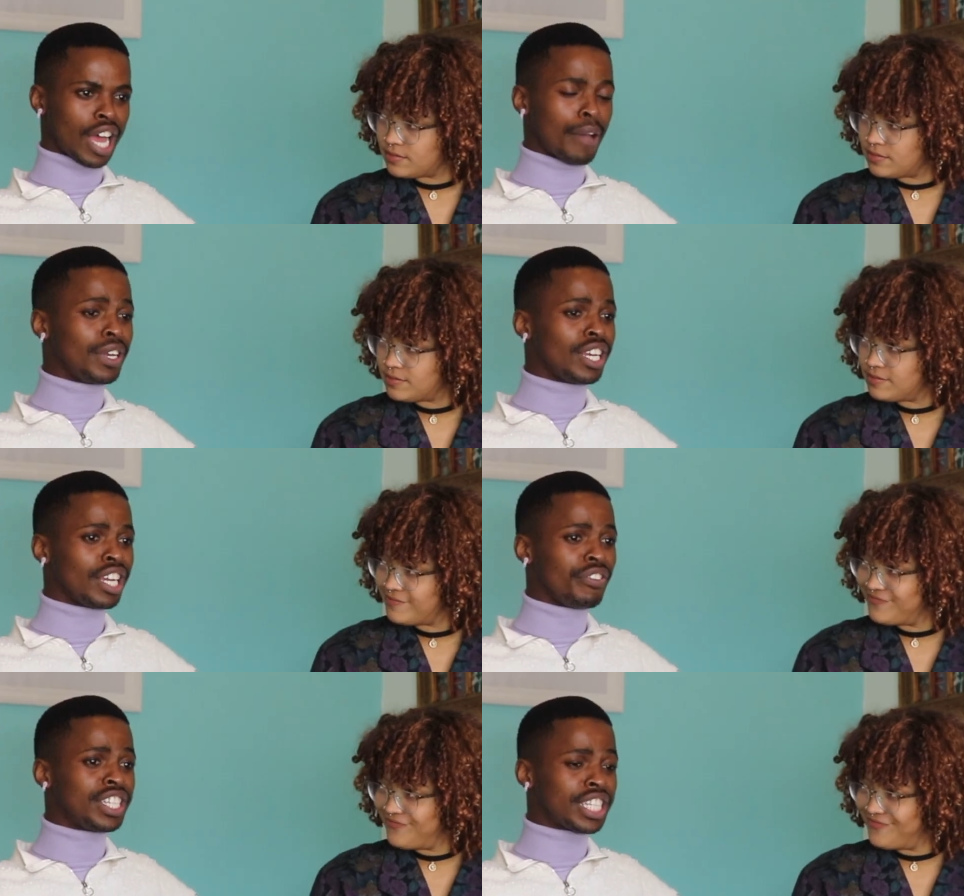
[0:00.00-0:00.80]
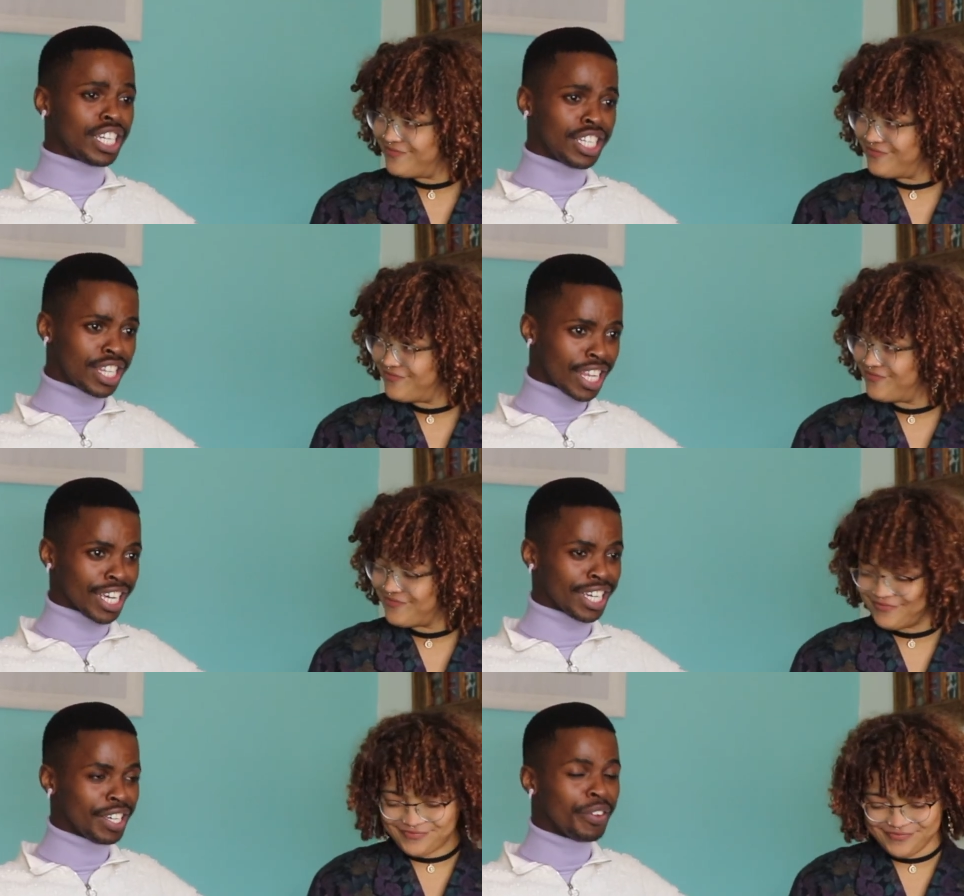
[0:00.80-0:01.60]
Speaker 1: I think if it's
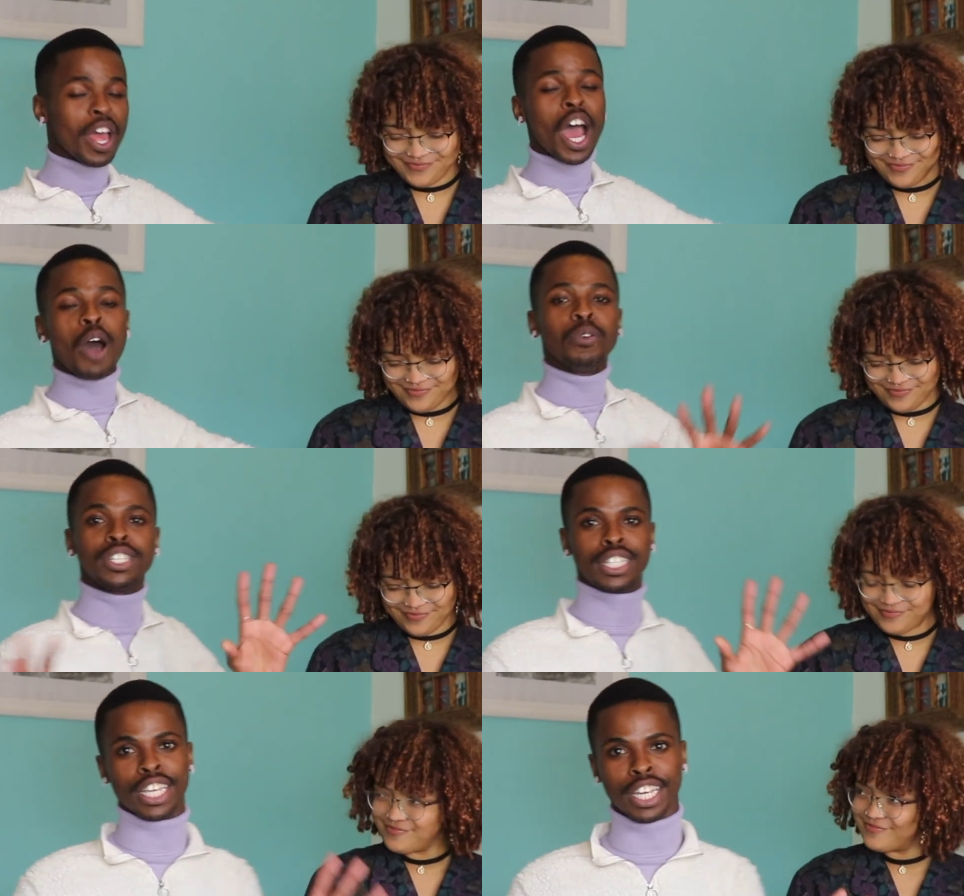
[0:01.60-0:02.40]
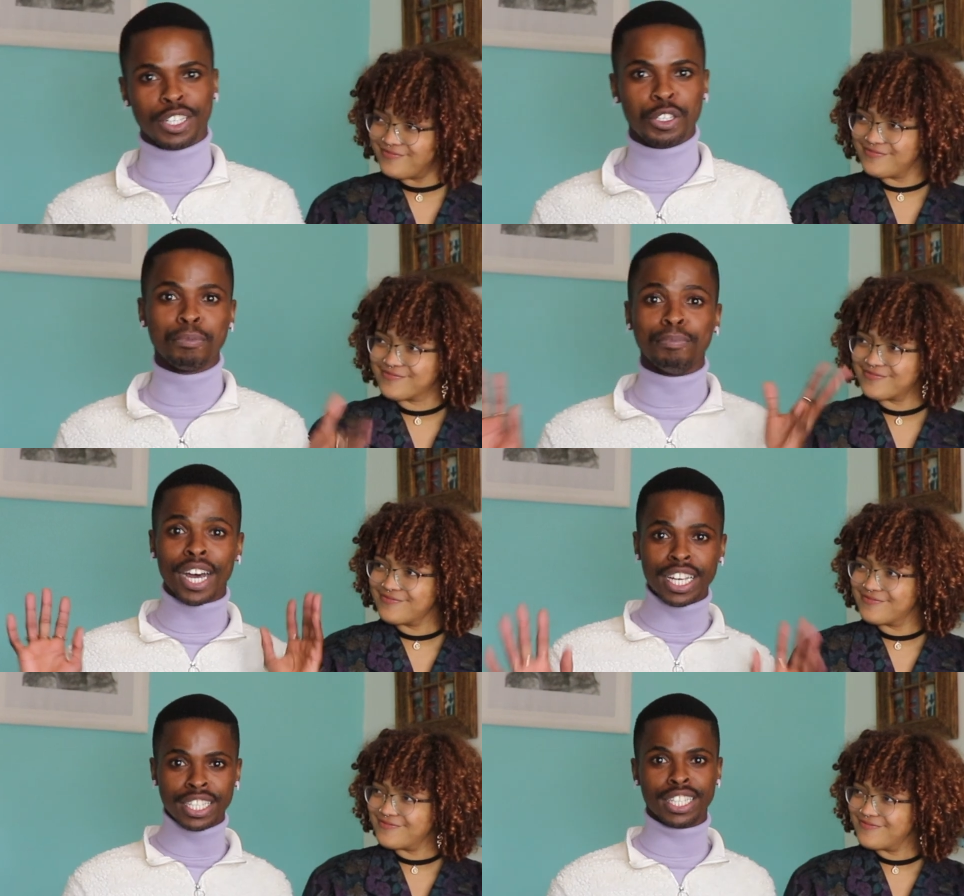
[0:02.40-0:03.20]
anything, I would say to
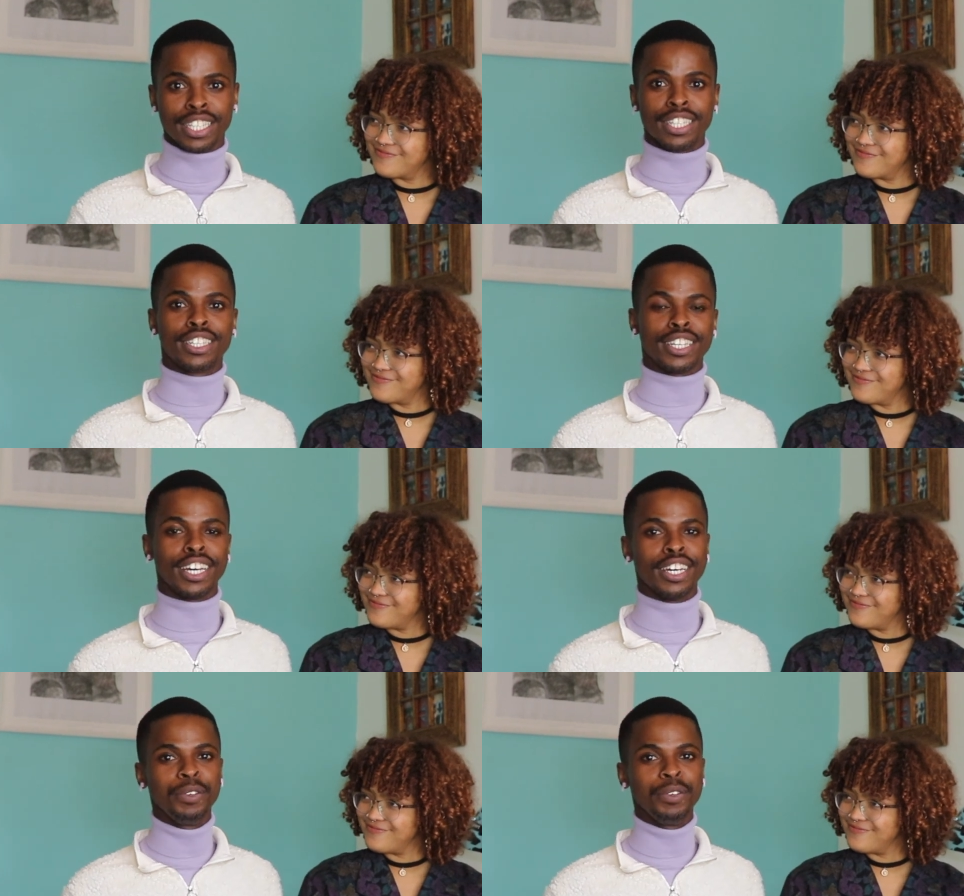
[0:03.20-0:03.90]
my sister,